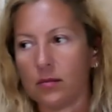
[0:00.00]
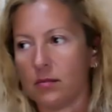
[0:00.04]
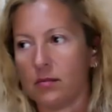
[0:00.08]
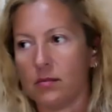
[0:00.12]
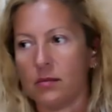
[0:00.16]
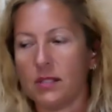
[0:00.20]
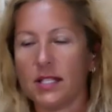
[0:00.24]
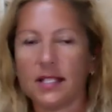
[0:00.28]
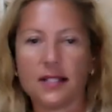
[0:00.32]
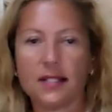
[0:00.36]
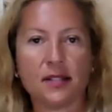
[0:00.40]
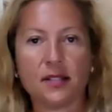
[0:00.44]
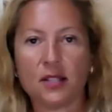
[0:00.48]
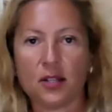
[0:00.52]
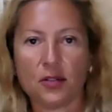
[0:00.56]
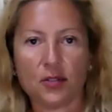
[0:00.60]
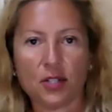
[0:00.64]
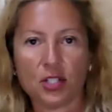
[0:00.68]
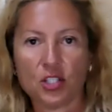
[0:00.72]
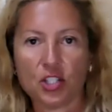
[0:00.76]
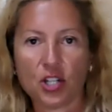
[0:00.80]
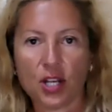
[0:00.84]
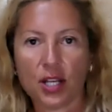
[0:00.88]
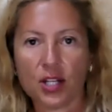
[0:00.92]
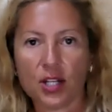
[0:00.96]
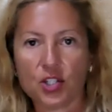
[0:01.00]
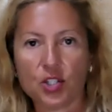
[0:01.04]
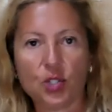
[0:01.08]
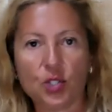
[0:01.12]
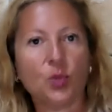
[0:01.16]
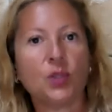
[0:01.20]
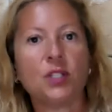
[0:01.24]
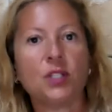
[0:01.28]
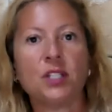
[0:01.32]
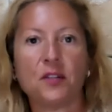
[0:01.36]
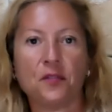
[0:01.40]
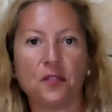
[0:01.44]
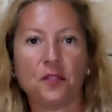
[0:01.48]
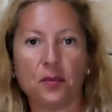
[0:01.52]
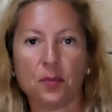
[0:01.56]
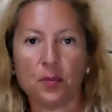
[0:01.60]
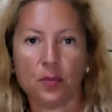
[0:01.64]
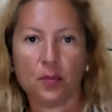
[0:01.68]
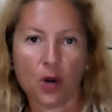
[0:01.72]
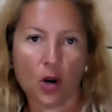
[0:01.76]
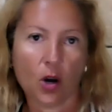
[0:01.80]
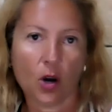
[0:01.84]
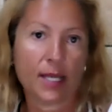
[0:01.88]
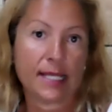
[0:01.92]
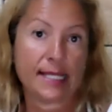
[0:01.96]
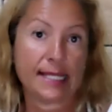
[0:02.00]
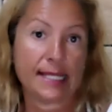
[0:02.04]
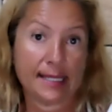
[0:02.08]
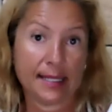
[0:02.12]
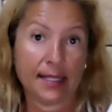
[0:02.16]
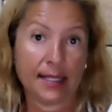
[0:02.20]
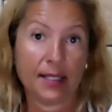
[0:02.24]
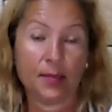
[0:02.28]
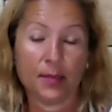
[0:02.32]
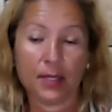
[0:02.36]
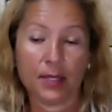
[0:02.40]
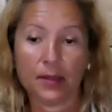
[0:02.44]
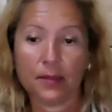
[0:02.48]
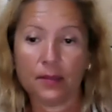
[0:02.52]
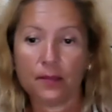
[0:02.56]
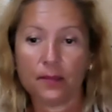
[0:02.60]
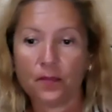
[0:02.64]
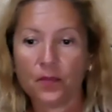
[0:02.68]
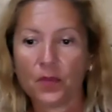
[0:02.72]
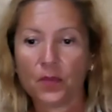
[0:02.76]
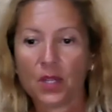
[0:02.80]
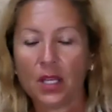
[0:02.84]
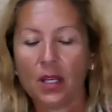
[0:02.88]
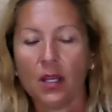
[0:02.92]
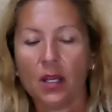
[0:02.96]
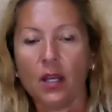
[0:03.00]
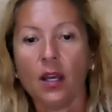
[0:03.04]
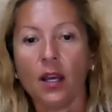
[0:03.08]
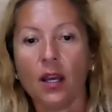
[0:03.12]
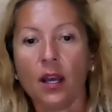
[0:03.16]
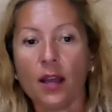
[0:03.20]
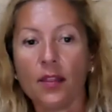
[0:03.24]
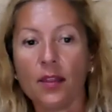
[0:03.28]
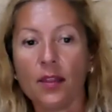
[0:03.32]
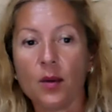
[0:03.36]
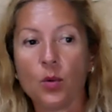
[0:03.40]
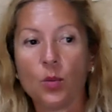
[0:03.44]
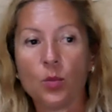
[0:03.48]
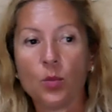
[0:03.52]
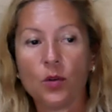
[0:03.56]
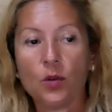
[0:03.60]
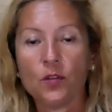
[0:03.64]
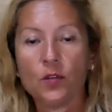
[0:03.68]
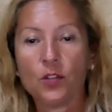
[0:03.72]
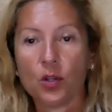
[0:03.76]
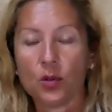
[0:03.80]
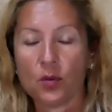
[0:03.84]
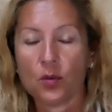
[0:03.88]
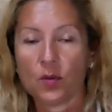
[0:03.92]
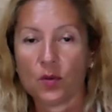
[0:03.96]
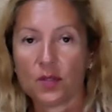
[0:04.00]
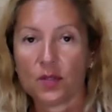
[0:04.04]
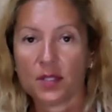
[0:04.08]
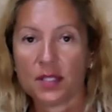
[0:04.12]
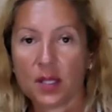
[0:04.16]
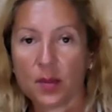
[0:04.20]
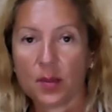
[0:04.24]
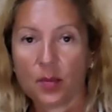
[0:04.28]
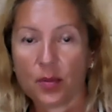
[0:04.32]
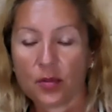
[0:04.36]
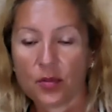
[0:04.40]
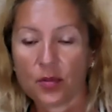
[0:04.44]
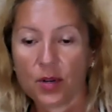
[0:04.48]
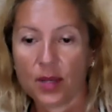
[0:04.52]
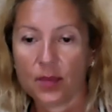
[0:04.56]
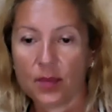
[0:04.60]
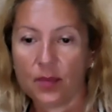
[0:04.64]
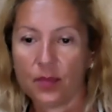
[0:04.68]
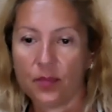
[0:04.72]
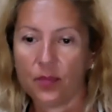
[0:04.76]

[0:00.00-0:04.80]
necessary change to a different I statement. And then we move to step 3.